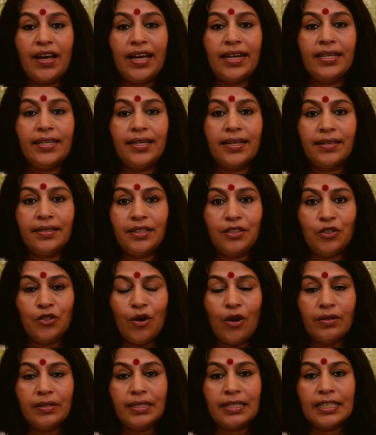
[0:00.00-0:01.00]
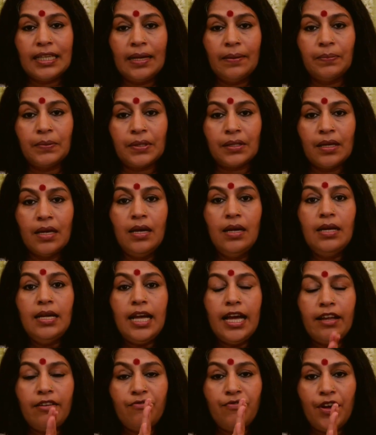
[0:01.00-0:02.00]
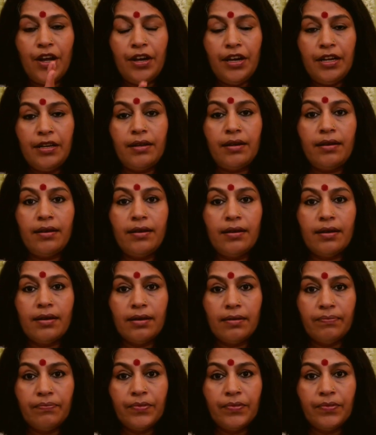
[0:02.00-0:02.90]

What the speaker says: ideas and concepts and very clear